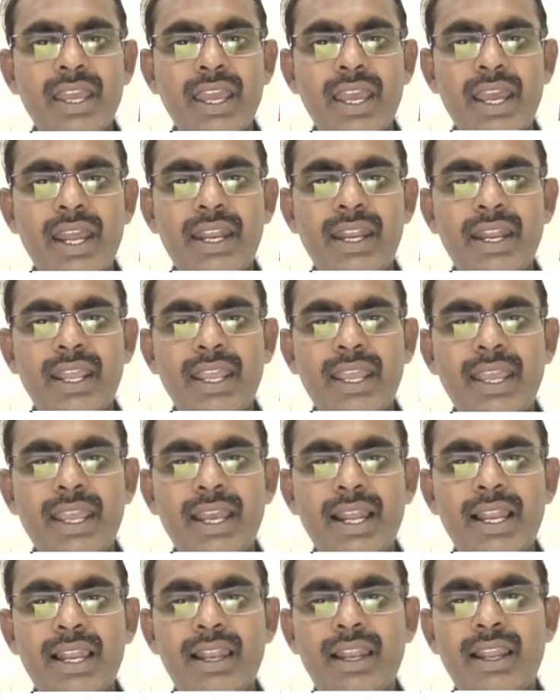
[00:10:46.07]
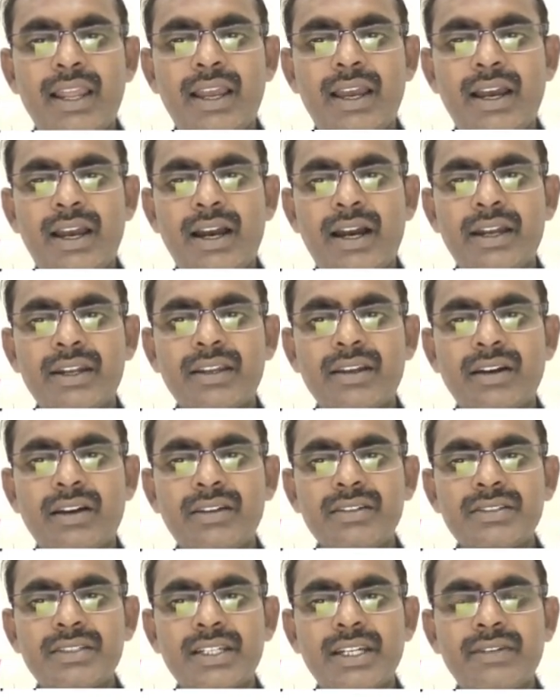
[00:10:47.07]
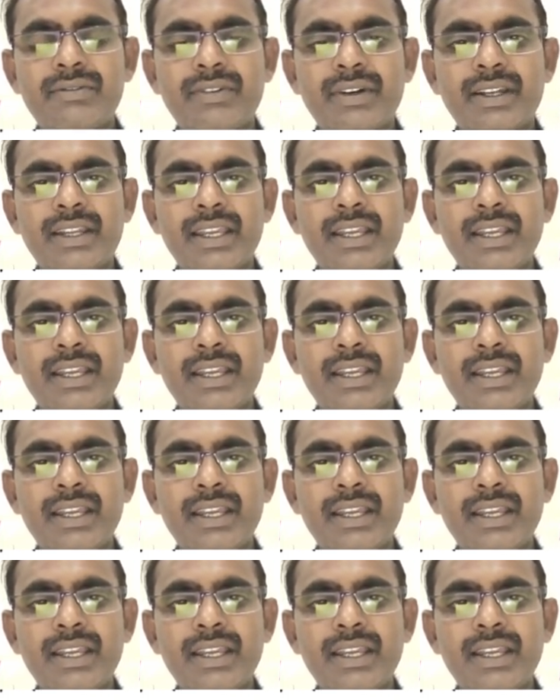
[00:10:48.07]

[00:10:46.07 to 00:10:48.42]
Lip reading: and L are constant for